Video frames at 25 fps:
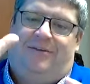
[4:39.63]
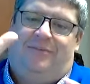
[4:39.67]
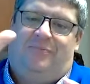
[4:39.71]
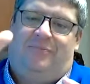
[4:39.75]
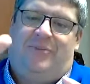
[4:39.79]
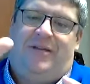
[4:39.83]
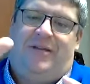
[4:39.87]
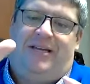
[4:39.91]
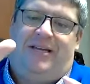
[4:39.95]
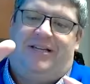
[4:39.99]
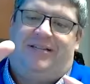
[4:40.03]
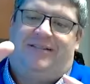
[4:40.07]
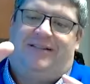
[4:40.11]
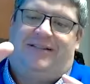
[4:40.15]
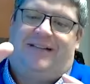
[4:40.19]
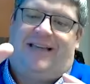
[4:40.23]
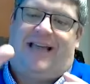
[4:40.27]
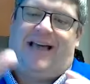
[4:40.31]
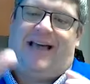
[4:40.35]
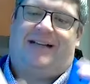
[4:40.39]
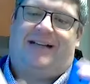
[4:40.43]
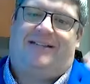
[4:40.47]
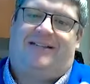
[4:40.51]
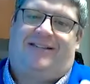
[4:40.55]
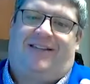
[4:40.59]
B is the
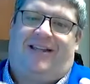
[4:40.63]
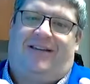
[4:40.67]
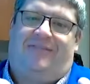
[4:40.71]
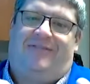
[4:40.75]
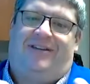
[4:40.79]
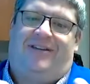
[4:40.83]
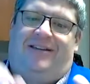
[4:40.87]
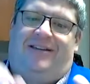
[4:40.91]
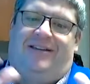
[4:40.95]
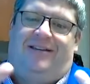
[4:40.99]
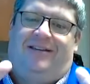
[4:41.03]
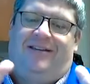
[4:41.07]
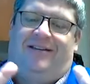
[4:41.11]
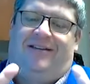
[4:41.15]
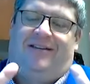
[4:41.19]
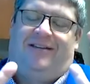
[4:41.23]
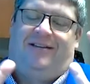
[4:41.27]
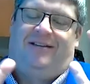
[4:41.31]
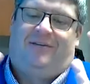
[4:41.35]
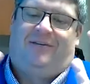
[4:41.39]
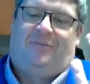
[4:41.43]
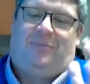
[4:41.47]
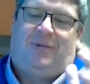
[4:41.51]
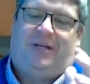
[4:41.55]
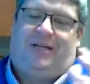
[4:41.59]
tax levy.
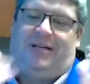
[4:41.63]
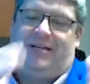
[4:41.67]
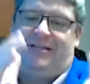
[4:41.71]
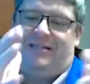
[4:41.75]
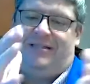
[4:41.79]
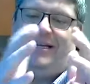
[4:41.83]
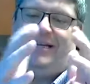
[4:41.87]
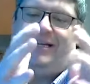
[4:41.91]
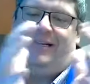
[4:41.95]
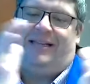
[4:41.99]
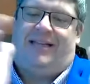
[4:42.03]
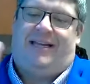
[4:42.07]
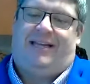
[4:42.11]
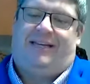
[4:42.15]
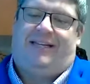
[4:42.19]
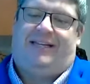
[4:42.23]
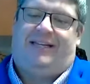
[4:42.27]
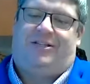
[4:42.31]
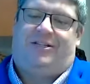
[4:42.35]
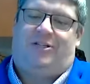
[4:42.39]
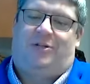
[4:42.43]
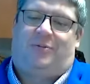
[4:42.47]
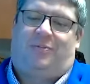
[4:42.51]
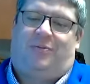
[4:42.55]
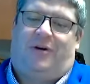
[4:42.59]
Because that then
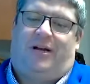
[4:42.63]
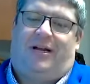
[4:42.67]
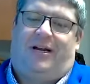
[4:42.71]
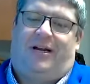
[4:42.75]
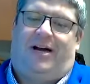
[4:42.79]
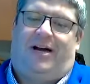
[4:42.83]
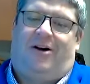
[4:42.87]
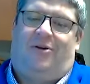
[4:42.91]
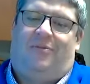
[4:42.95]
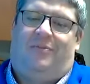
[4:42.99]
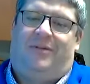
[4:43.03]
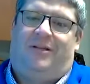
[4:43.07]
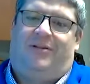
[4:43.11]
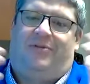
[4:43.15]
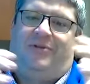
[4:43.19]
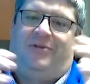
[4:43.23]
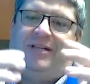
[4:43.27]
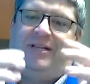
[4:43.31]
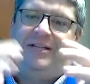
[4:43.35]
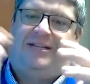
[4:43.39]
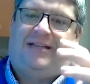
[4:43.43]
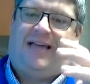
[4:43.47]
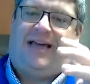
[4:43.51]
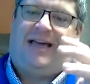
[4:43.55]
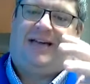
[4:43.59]
gets spread out between
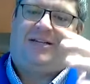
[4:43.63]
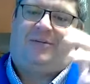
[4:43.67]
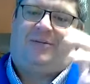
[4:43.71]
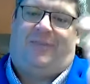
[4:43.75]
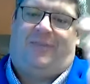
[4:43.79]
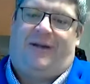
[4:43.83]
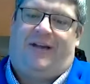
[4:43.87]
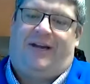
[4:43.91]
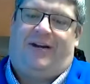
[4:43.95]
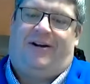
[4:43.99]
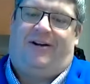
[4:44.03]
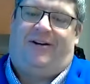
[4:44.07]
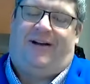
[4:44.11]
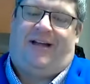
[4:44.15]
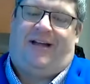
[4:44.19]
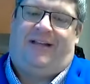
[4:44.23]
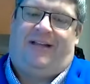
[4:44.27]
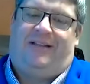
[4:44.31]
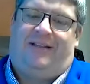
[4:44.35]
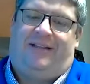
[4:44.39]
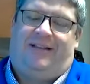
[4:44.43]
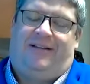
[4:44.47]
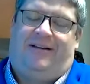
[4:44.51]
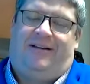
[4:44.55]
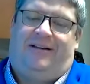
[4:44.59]
the taxpayer
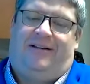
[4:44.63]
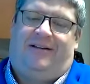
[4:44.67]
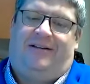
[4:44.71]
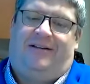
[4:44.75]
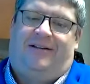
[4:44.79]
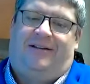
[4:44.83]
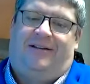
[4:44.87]
and the